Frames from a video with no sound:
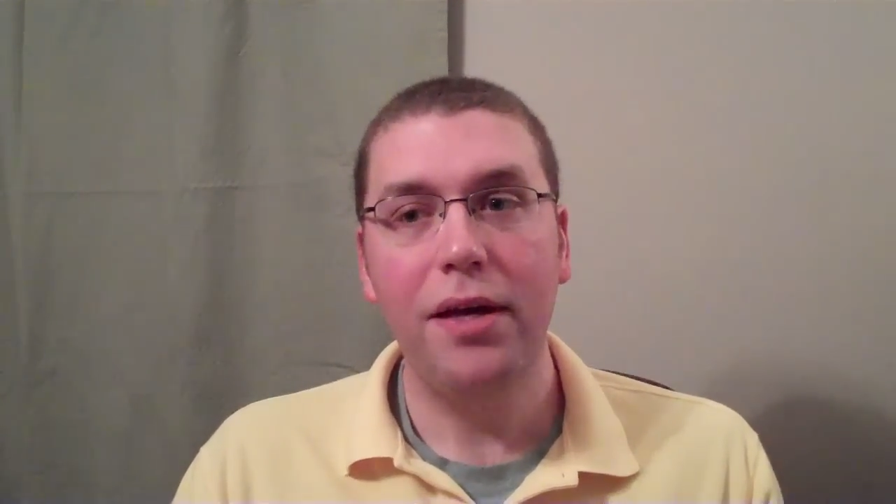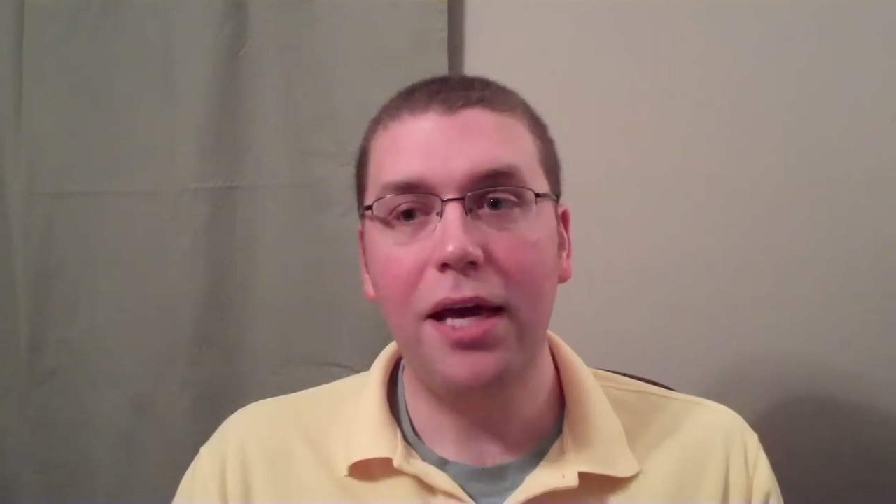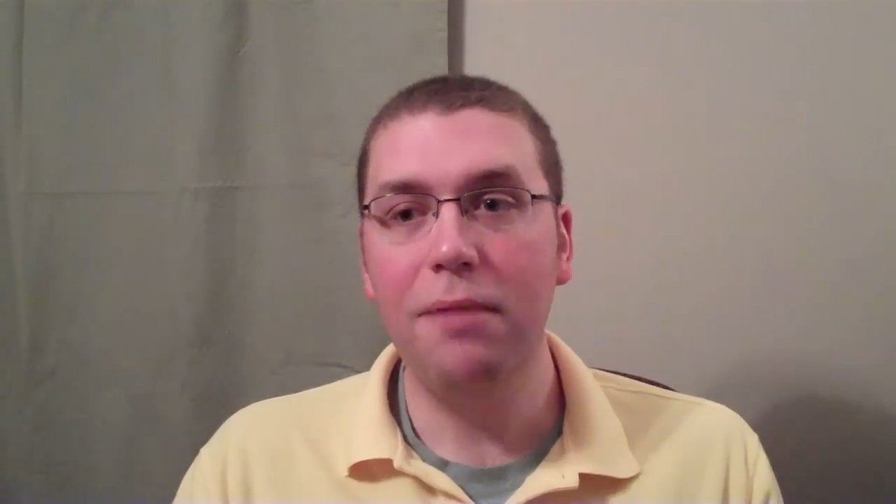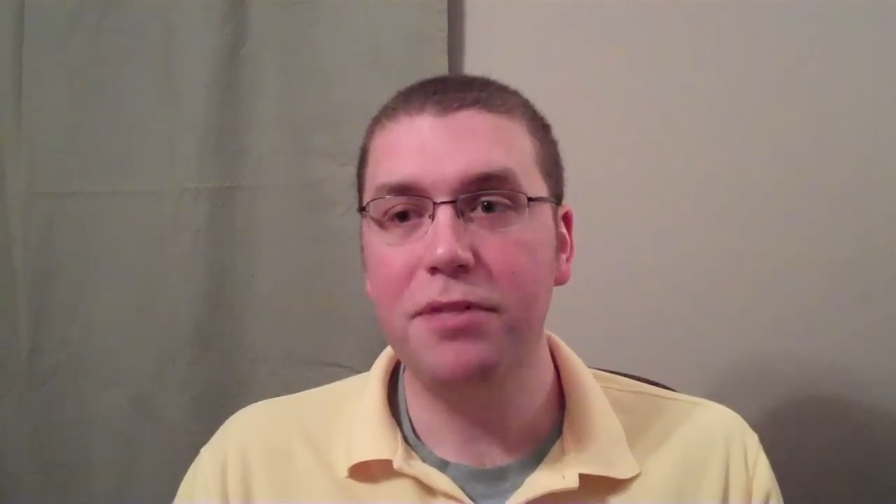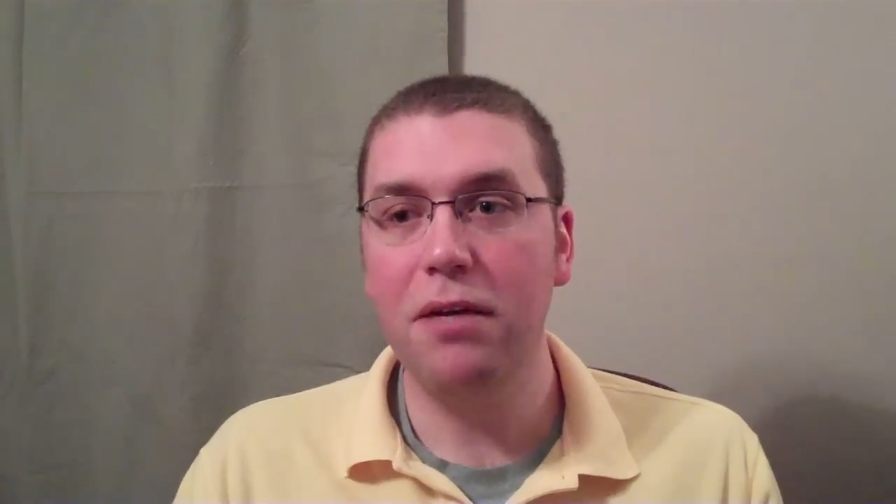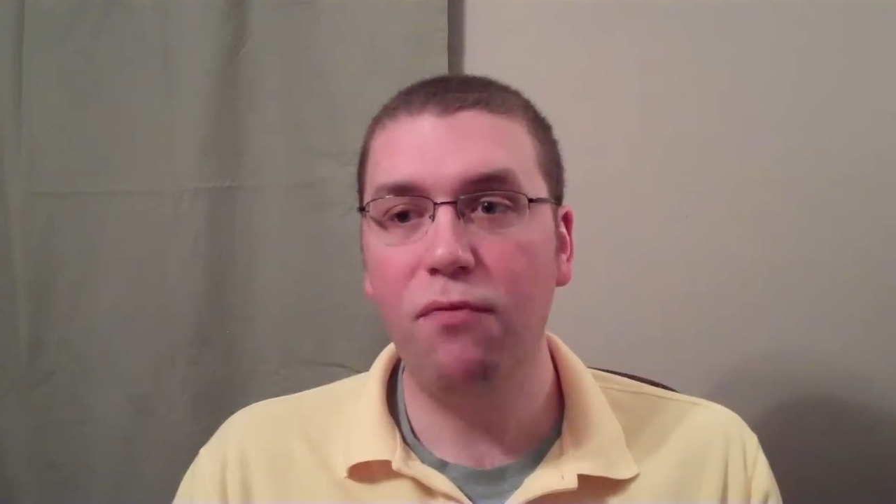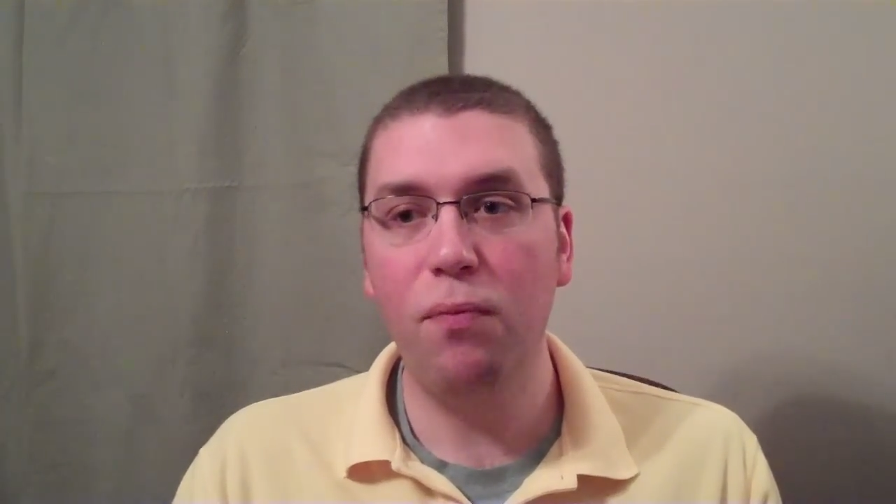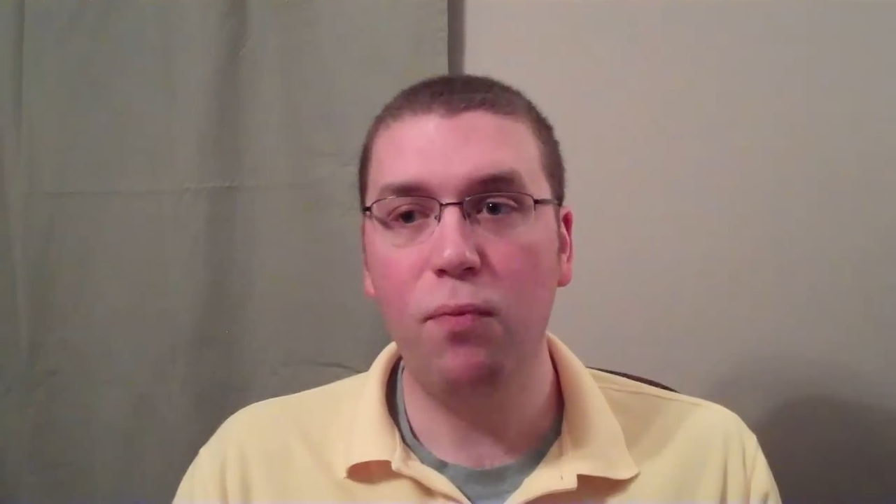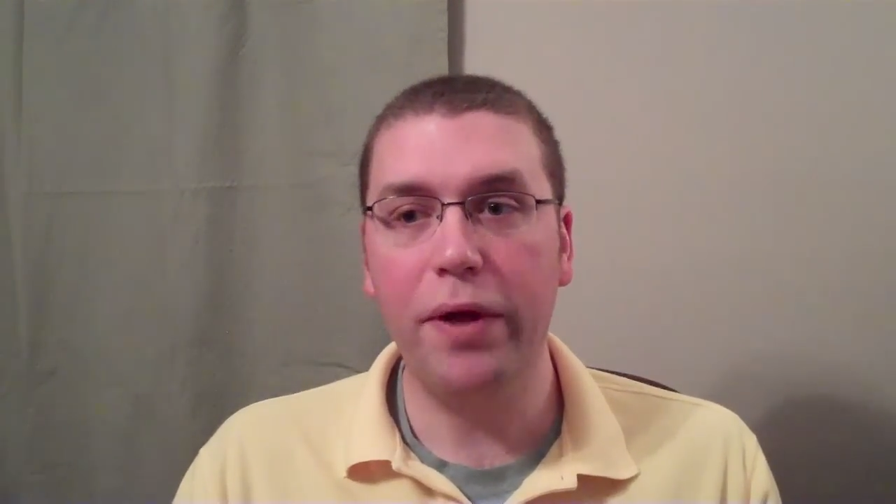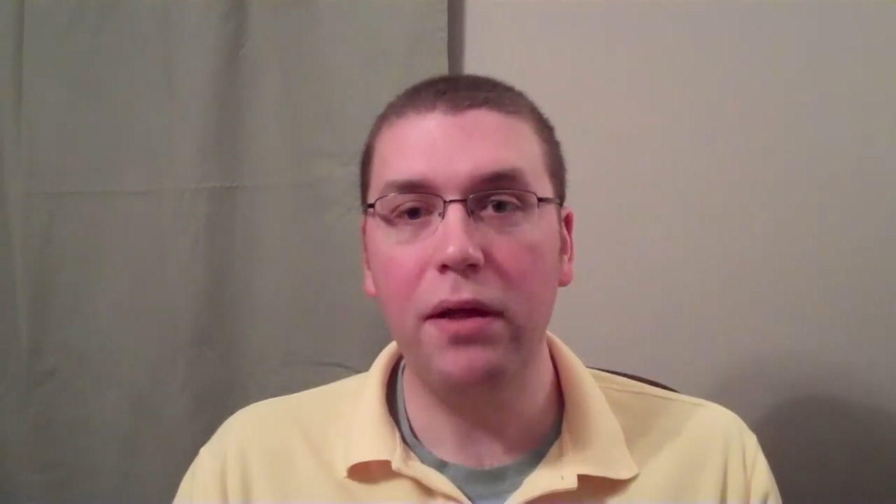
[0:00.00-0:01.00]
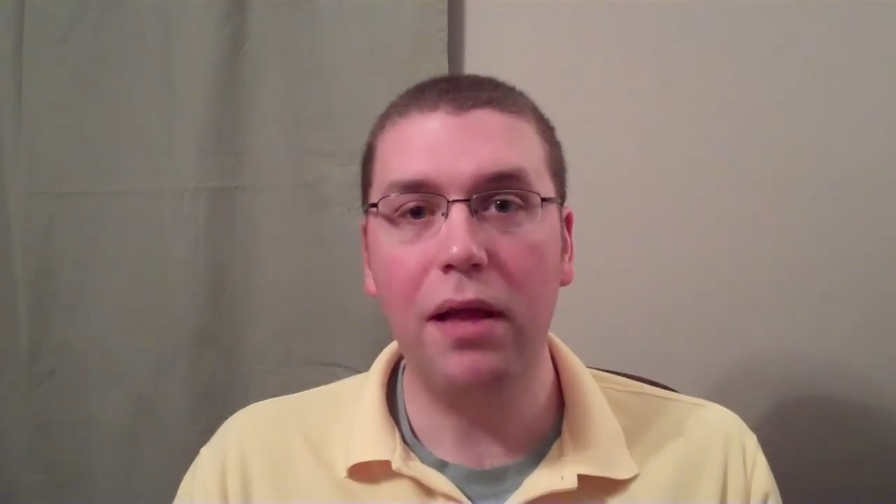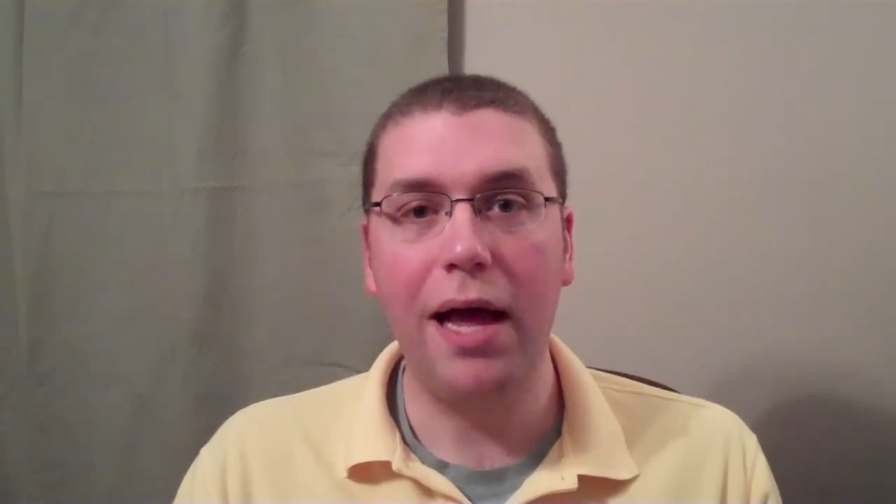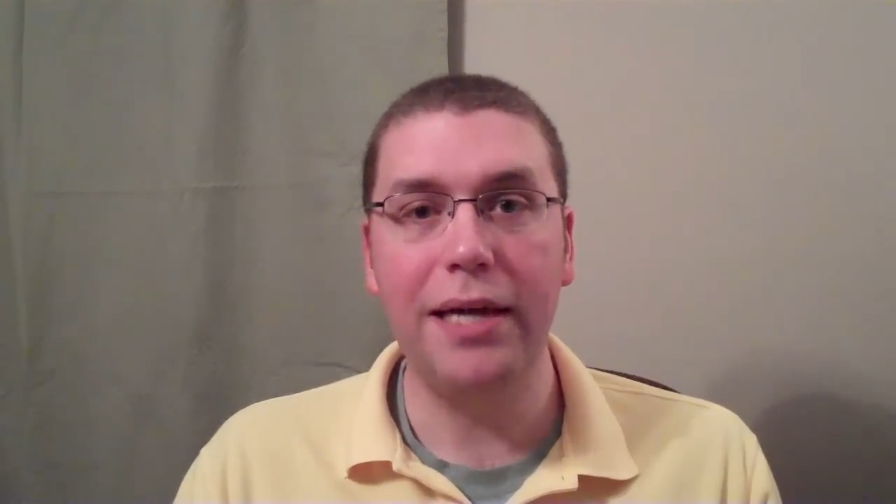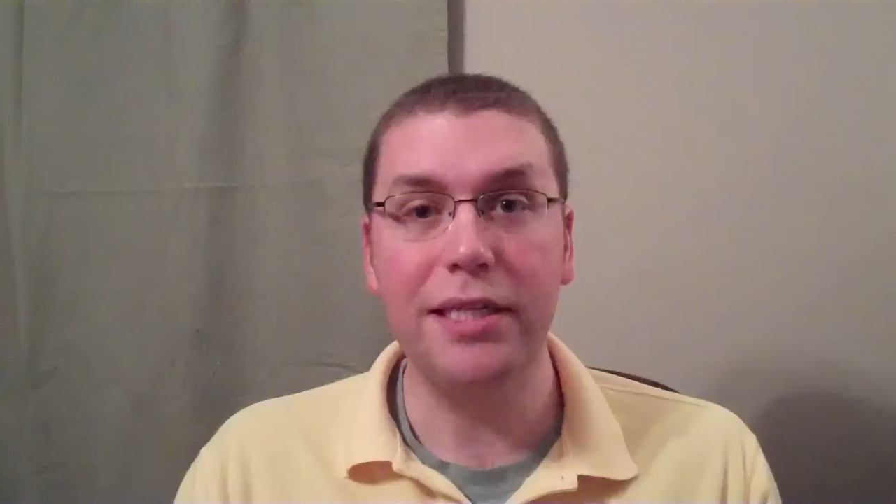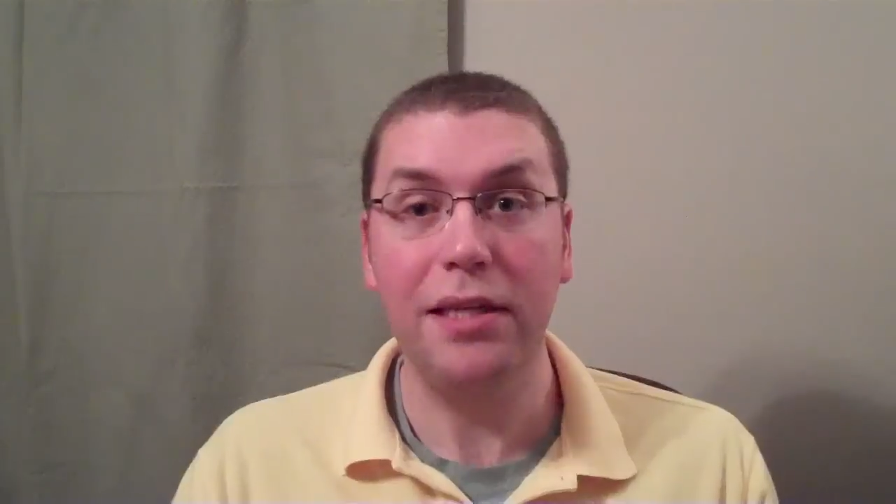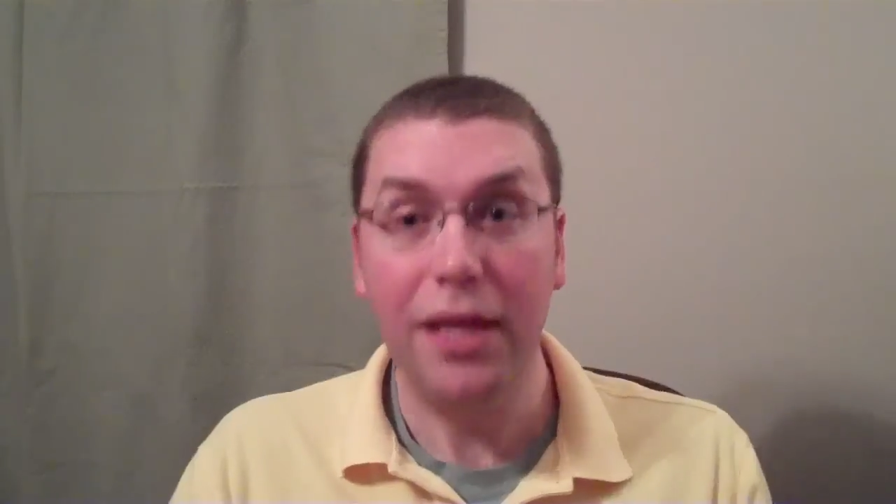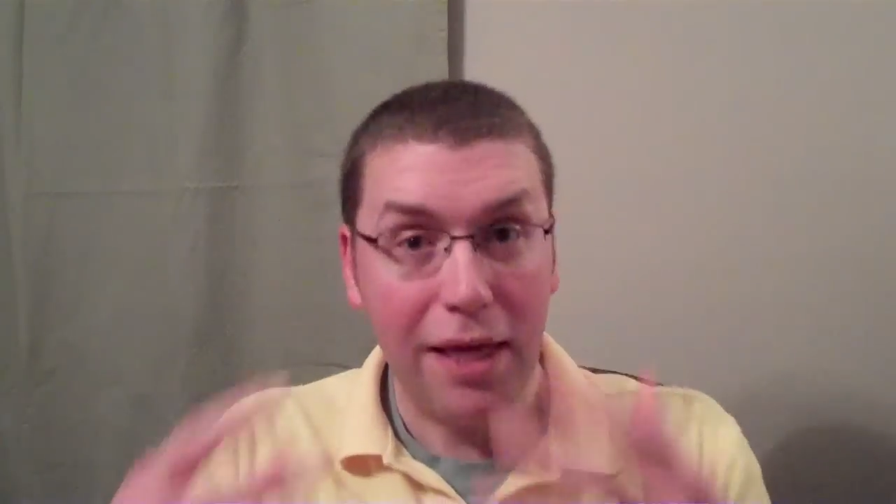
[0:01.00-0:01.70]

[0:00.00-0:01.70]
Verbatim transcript: keeps him from realizing